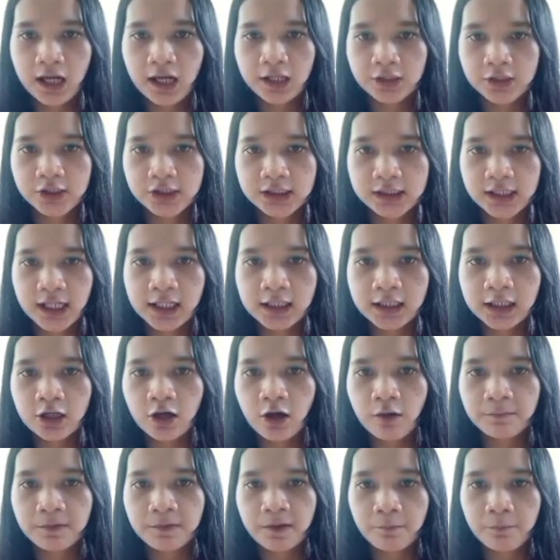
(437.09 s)

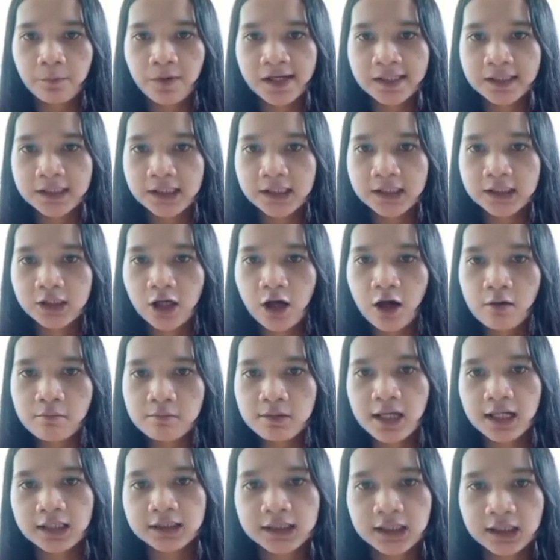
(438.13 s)
understanding of the process
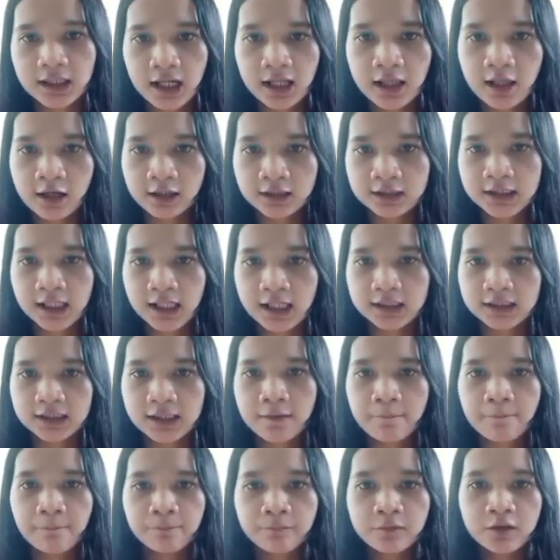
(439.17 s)
of lexical access.